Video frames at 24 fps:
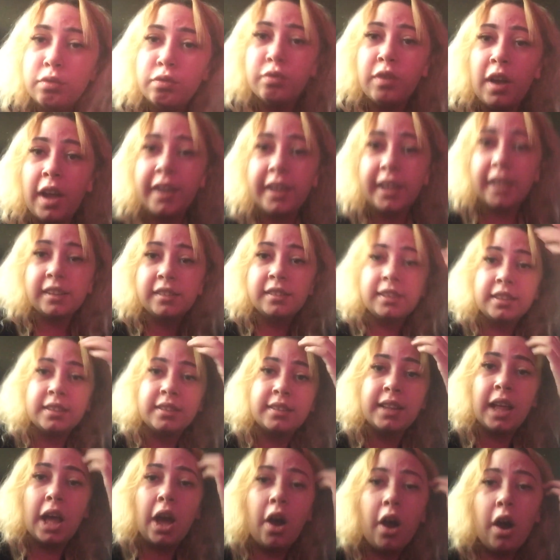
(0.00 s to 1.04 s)
ready to
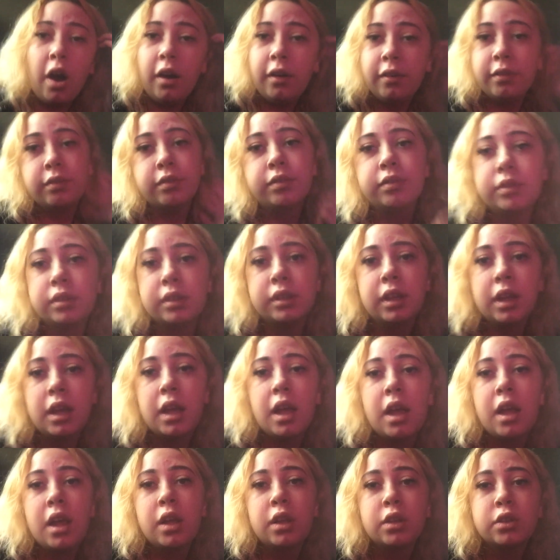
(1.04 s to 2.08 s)
set off
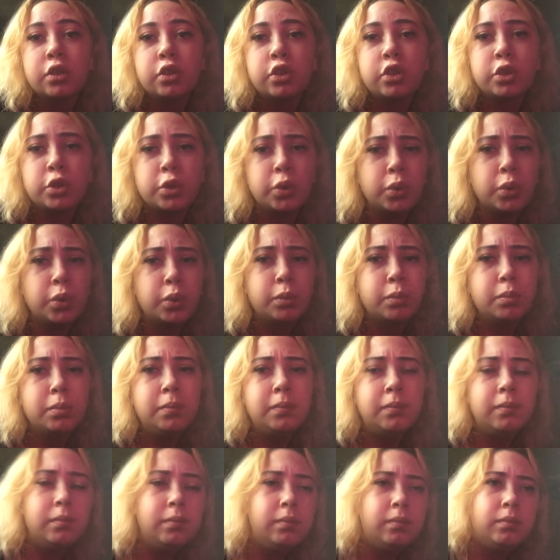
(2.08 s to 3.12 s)

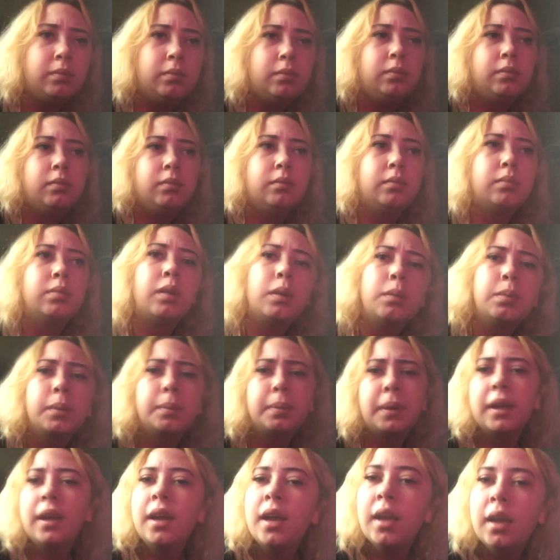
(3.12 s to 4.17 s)
soon.
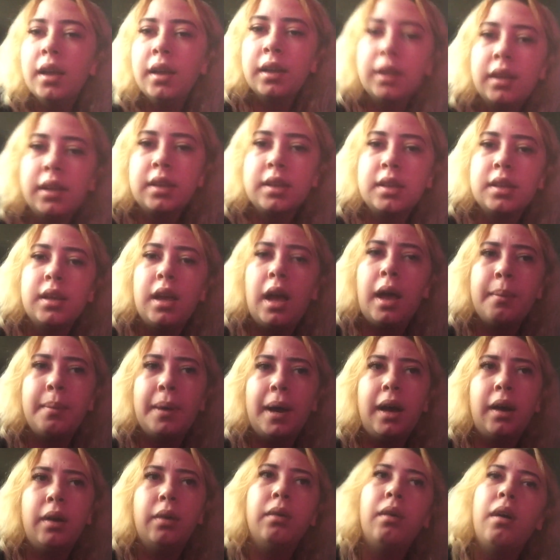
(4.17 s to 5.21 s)
Probably
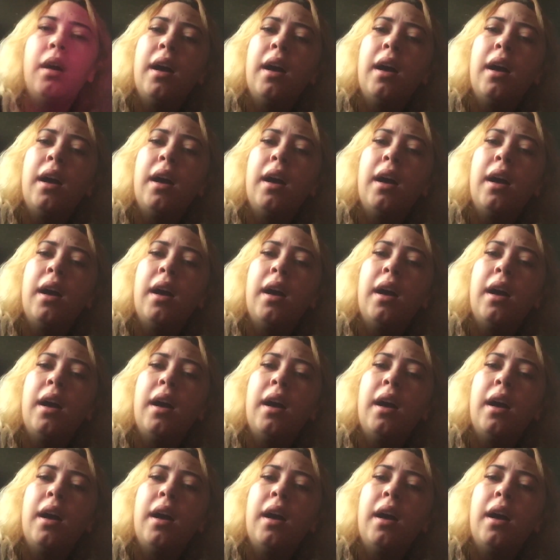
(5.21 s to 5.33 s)
about